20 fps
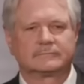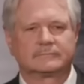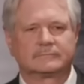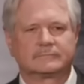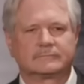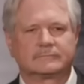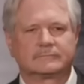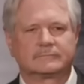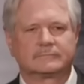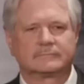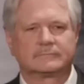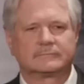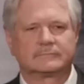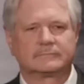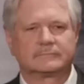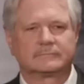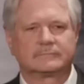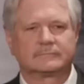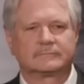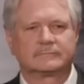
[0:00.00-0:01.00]

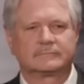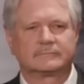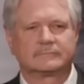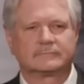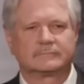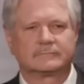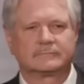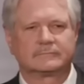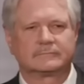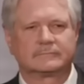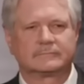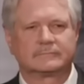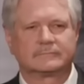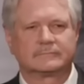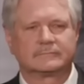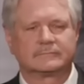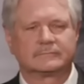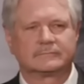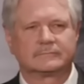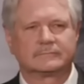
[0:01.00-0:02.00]

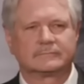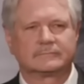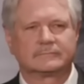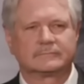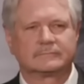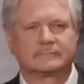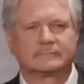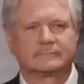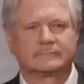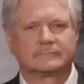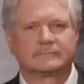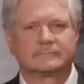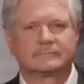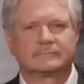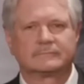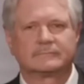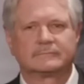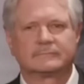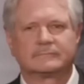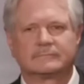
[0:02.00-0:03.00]

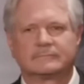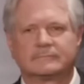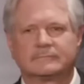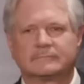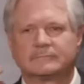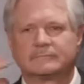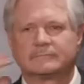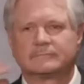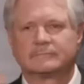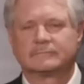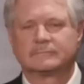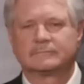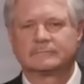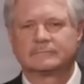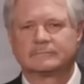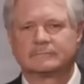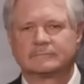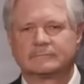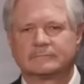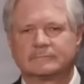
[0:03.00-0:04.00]

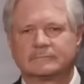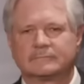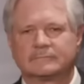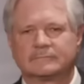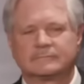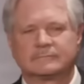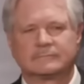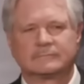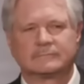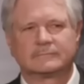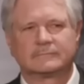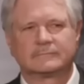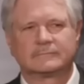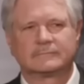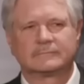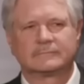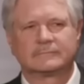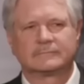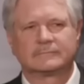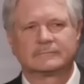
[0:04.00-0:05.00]

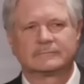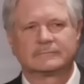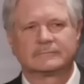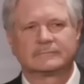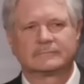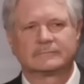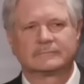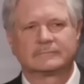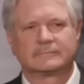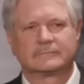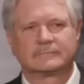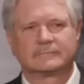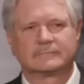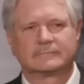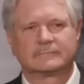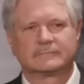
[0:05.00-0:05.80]
The person shown says nothing.